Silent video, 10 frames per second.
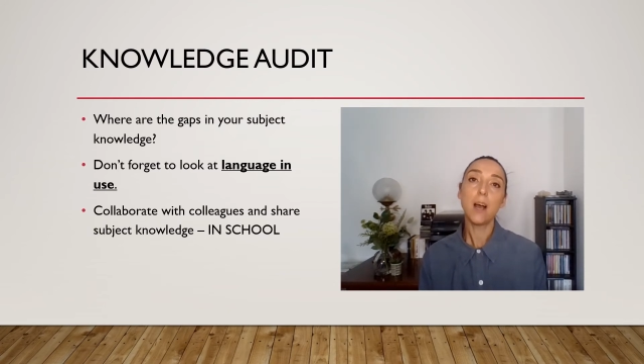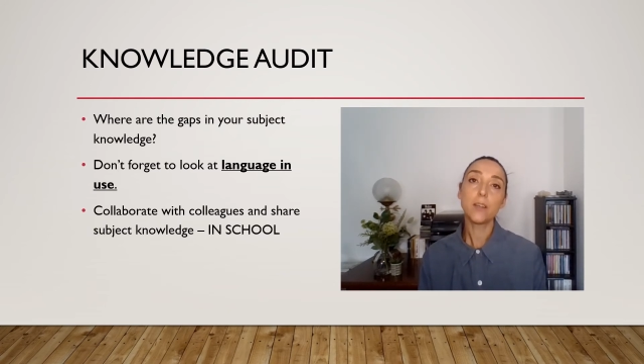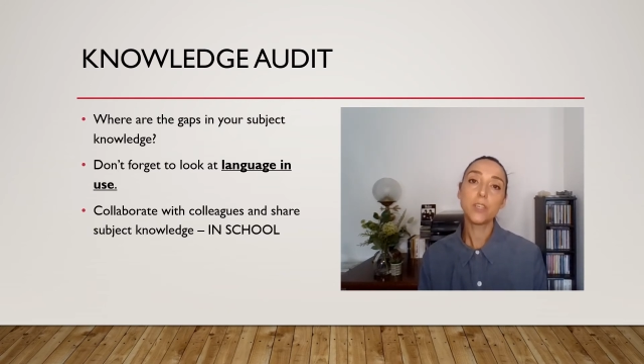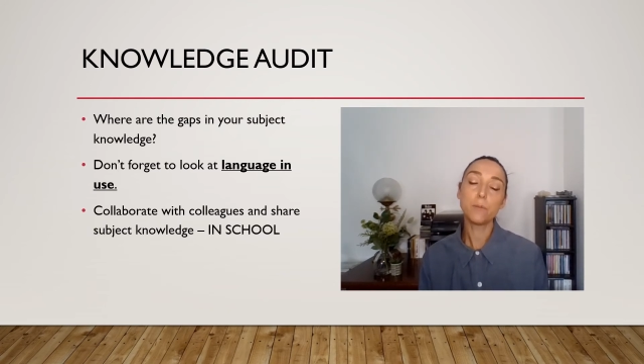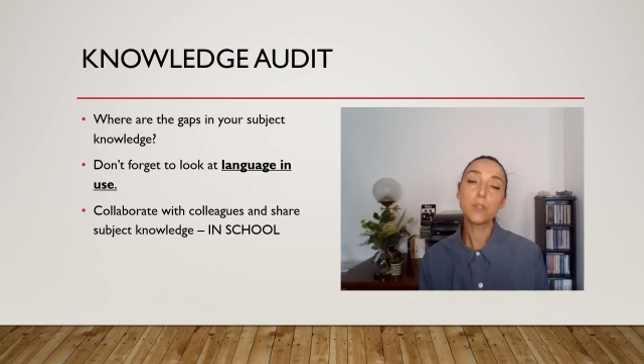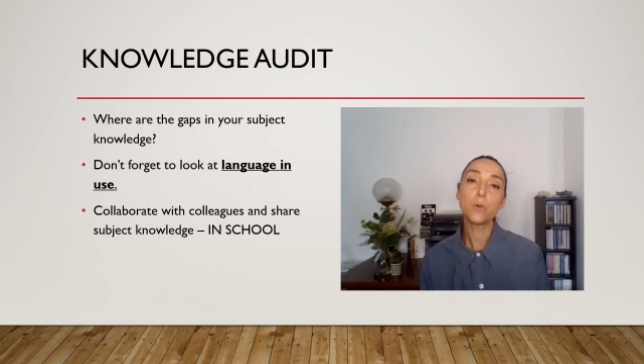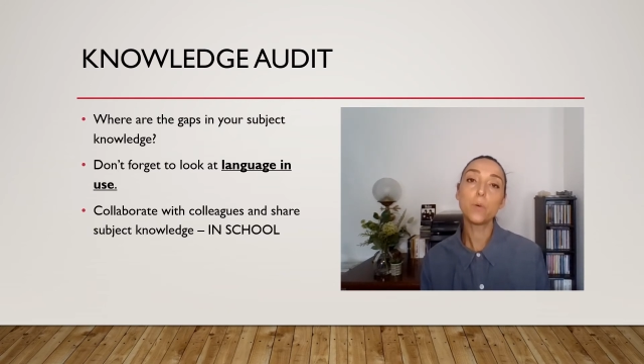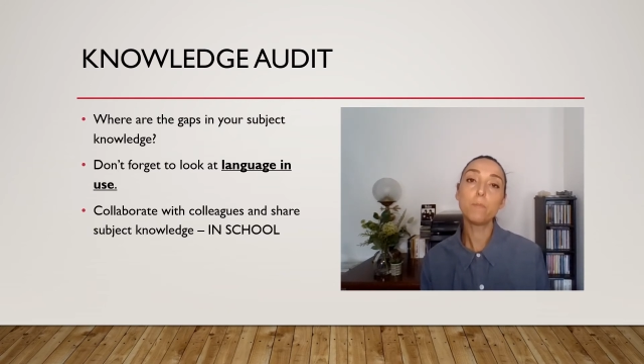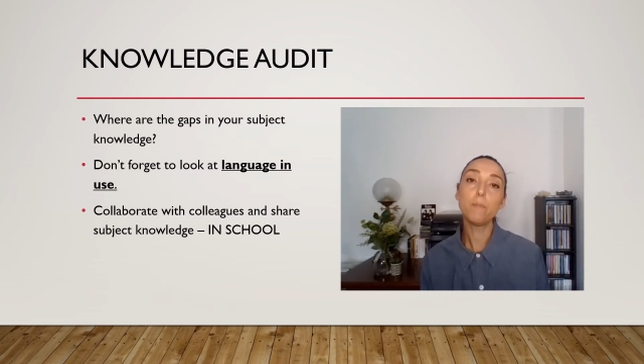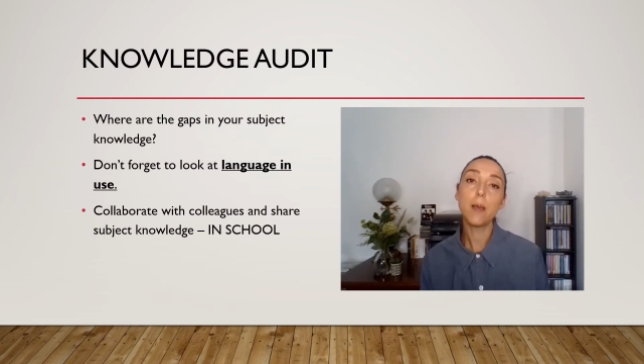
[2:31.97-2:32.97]
She was
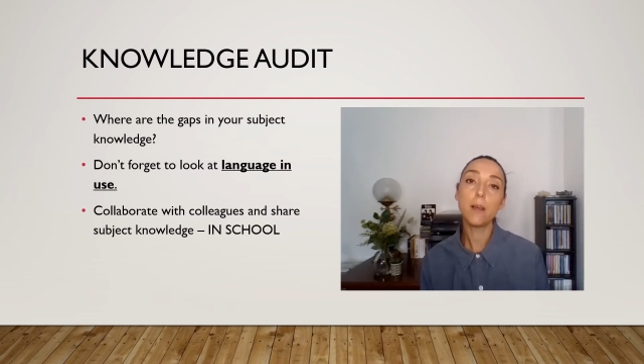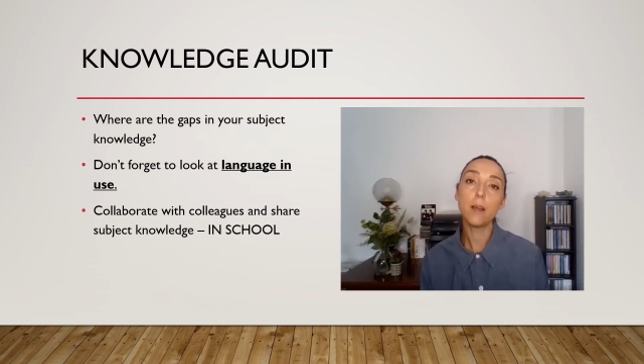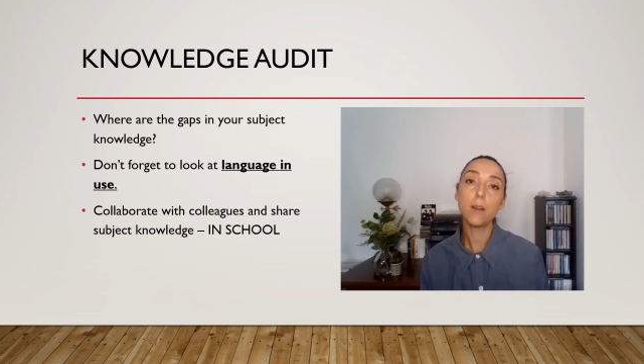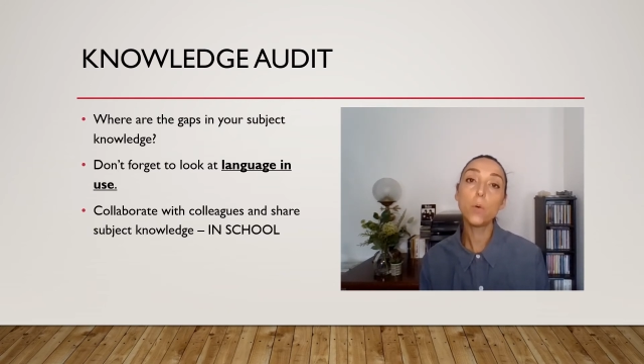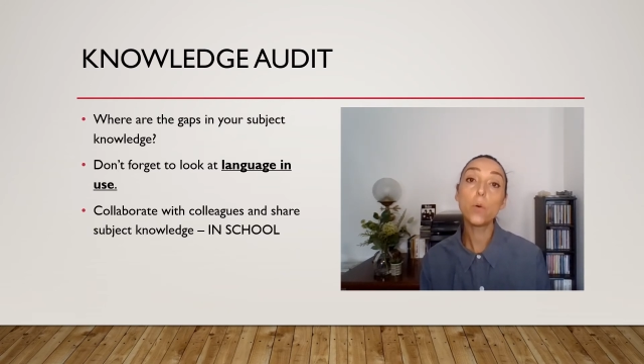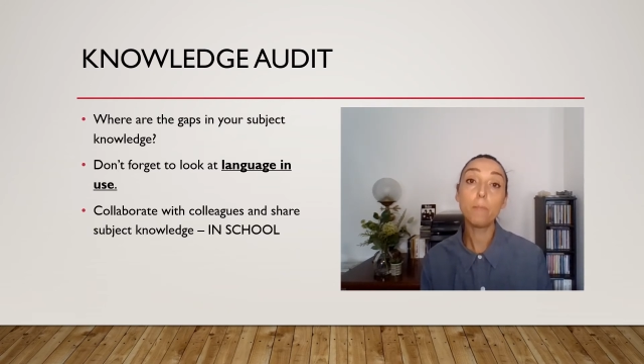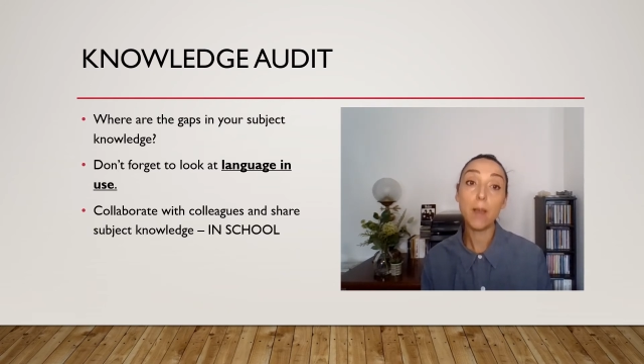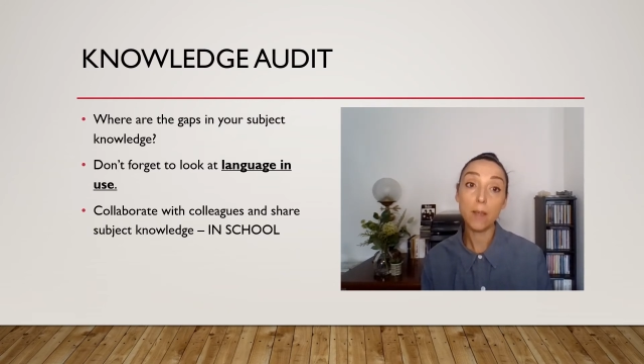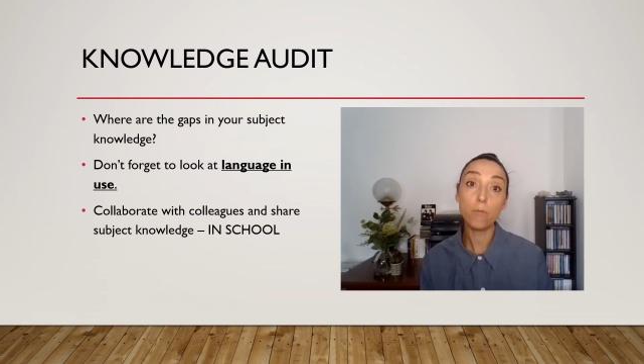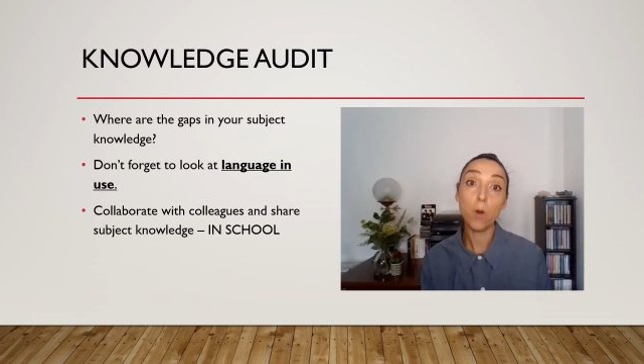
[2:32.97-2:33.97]
called Laura
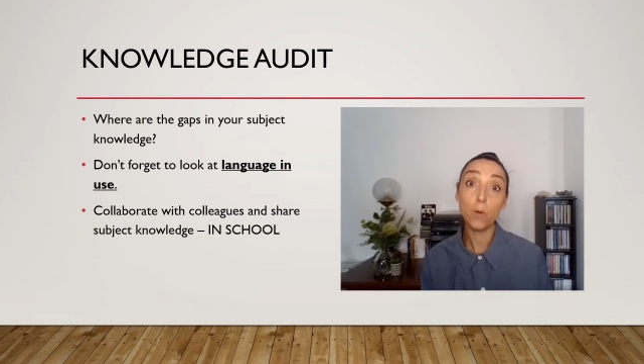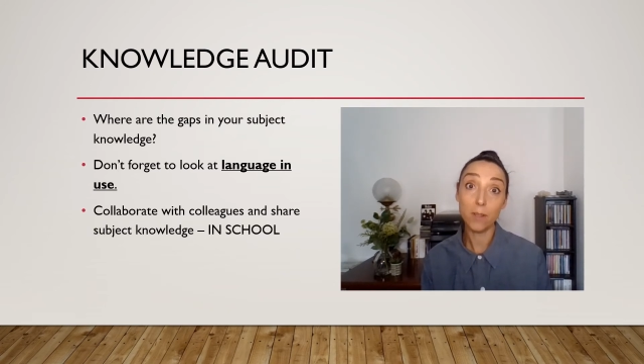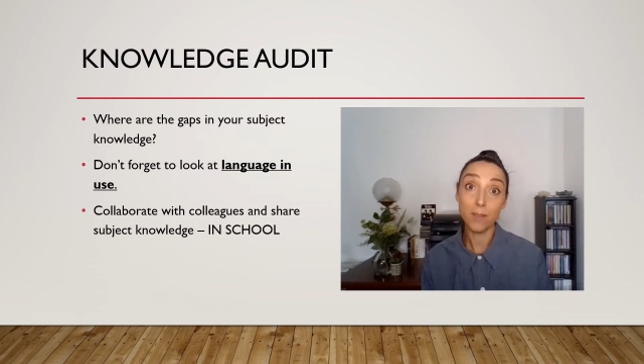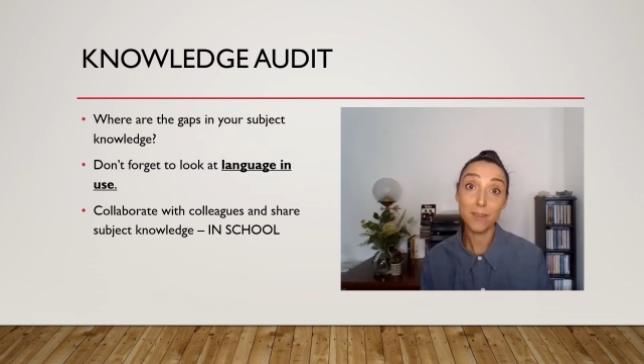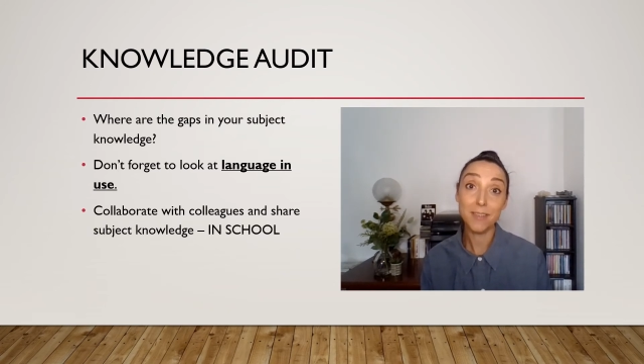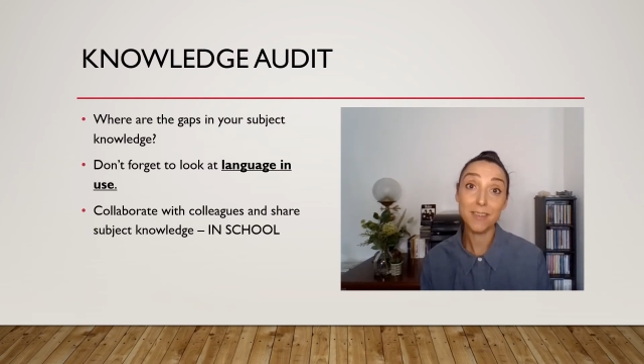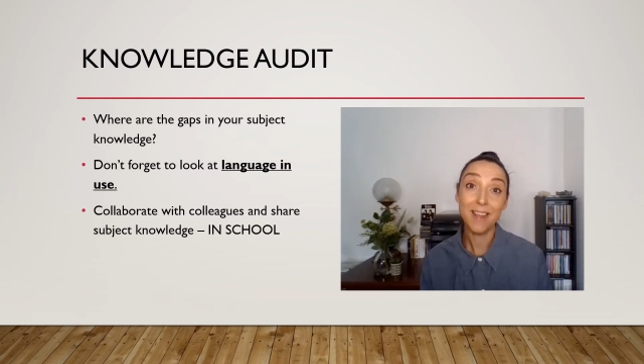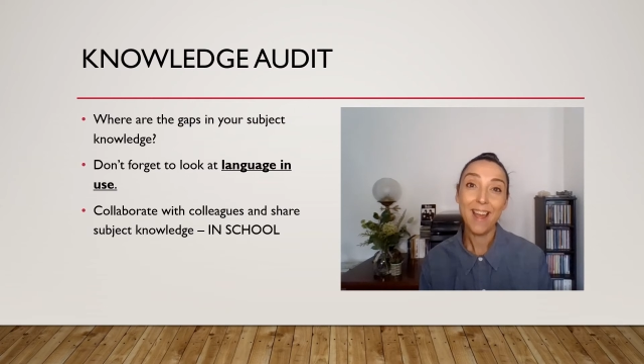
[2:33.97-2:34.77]
May Rowlands,